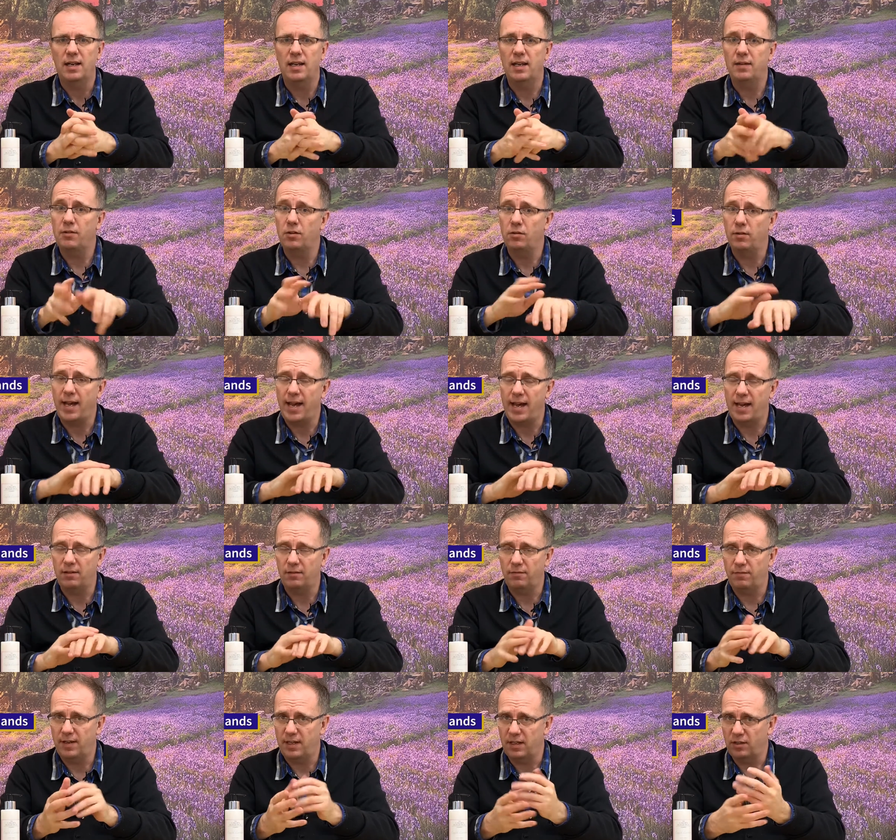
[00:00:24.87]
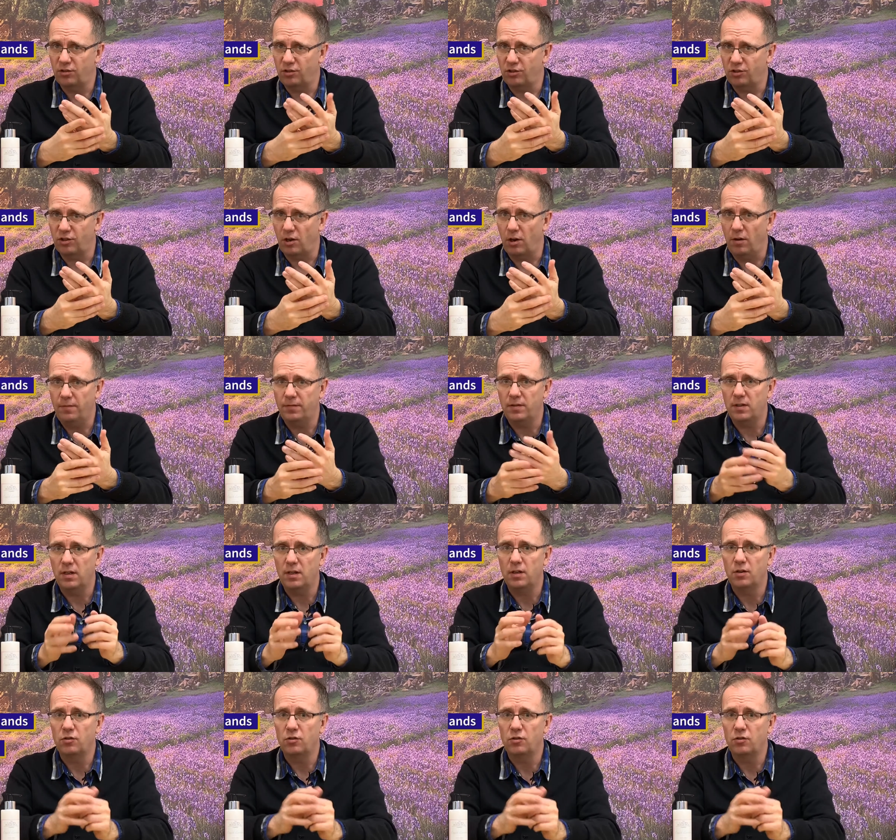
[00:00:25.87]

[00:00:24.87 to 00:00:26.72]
leaving your hands feeling soft,